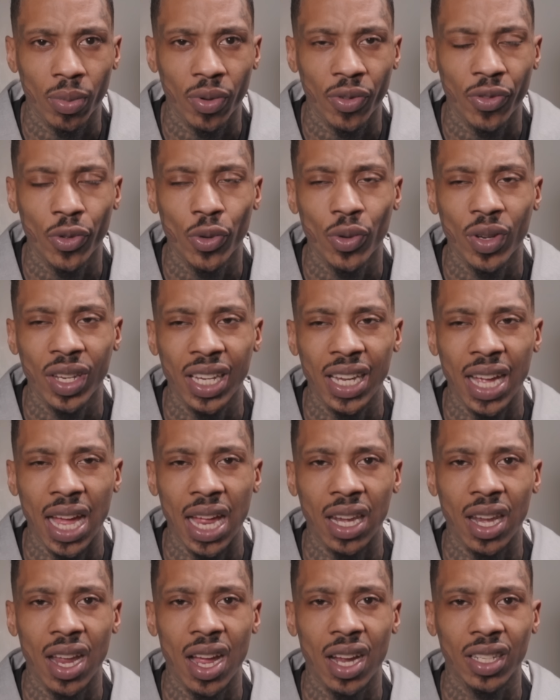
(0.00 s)
before he
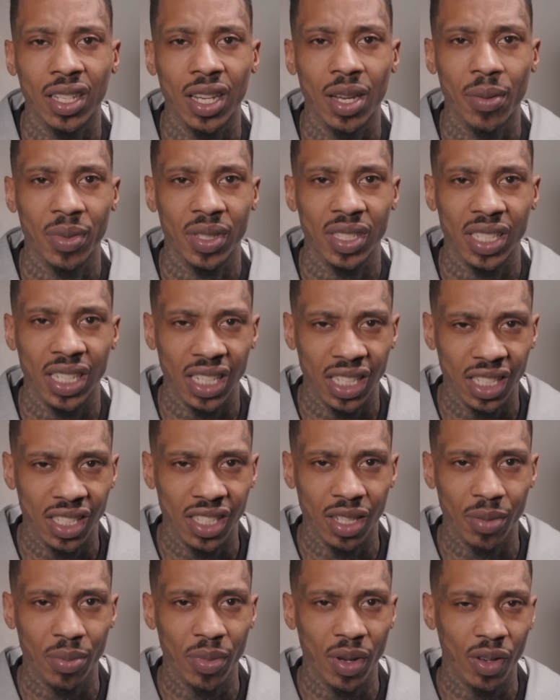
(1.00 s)
got locked up and said he
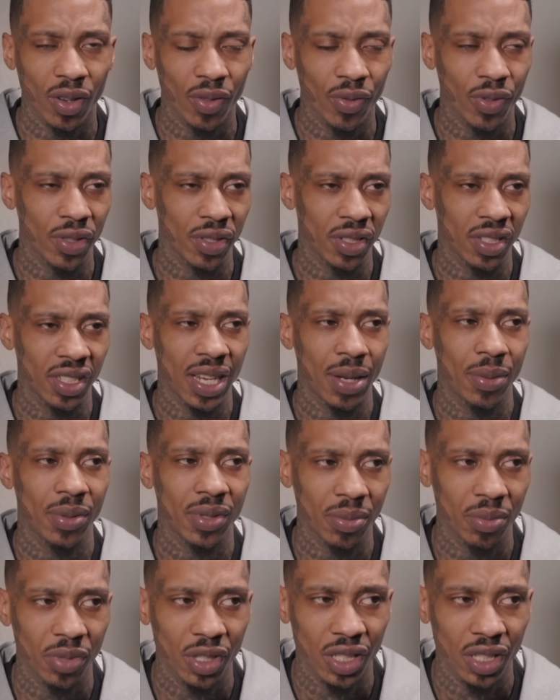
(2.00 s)
took me off the verse because I was some